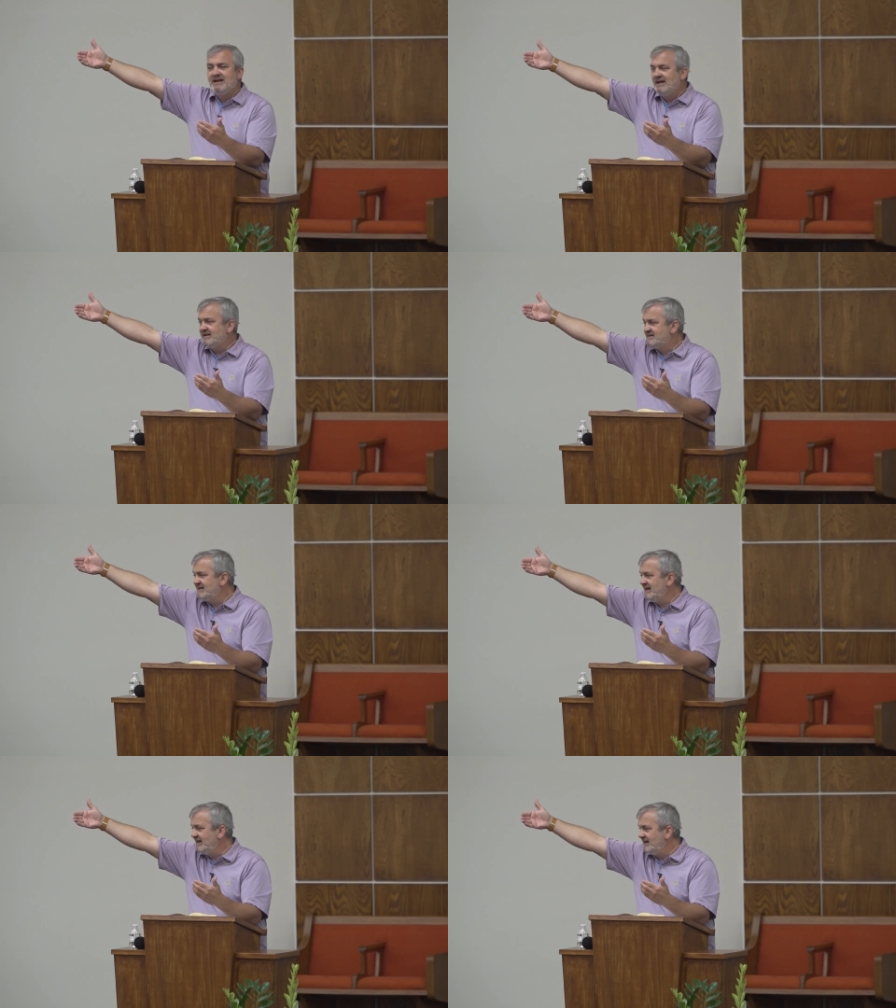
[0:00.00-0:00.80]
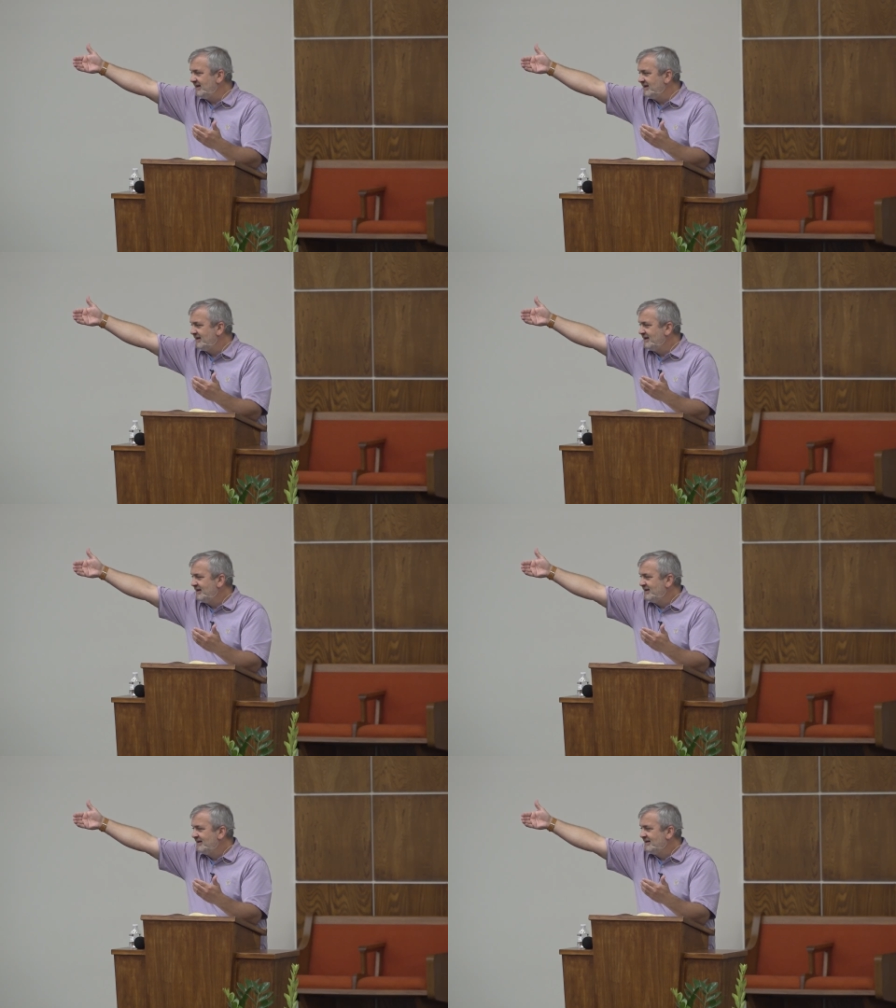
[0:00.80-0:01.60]
a seed
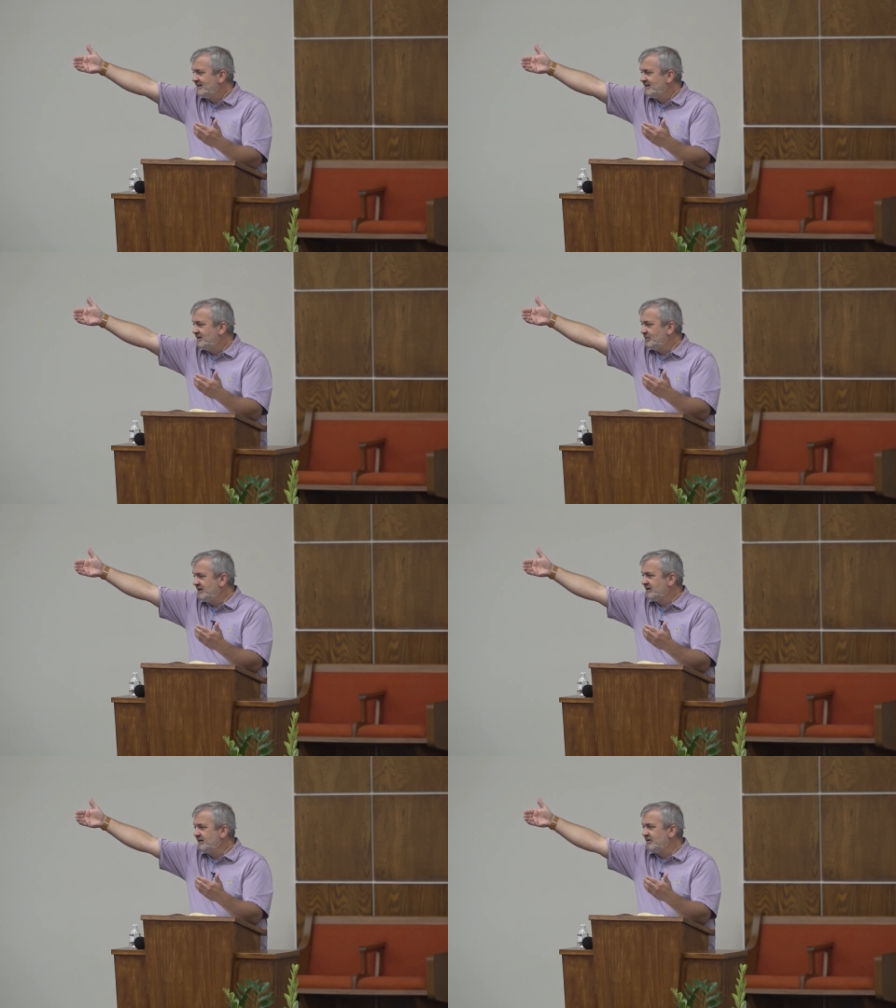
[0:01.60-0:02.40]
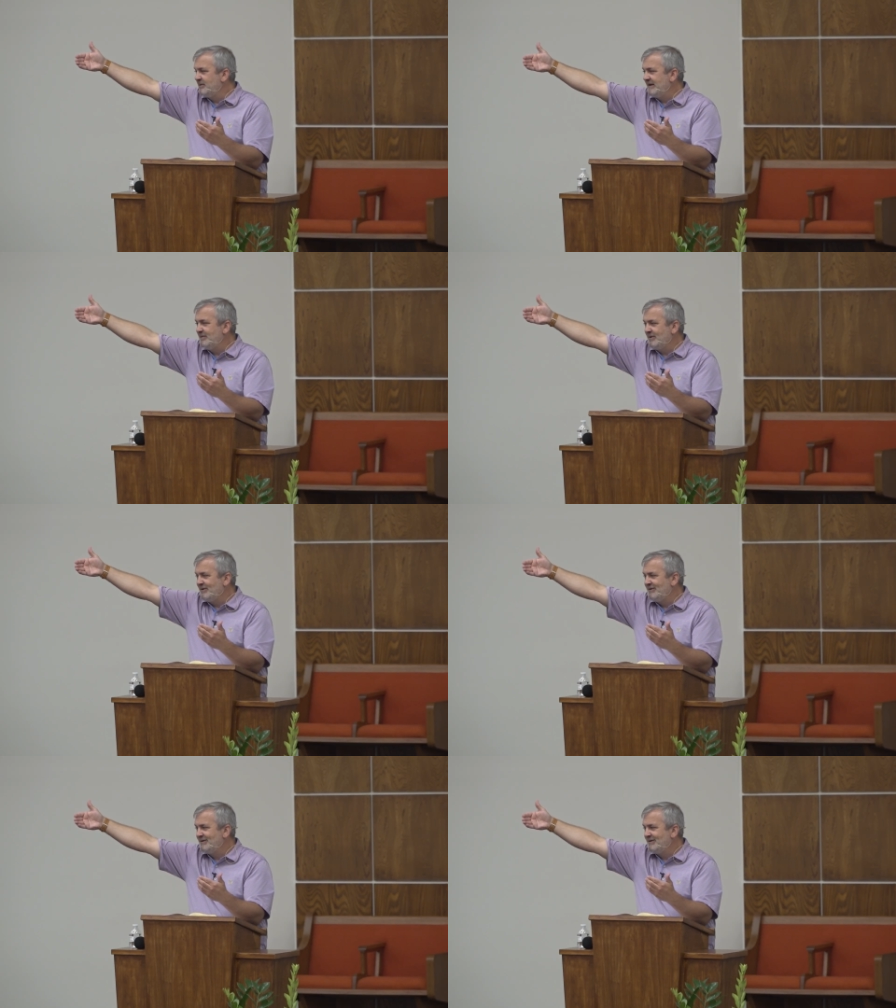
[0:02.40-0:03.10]
that would deliver the people.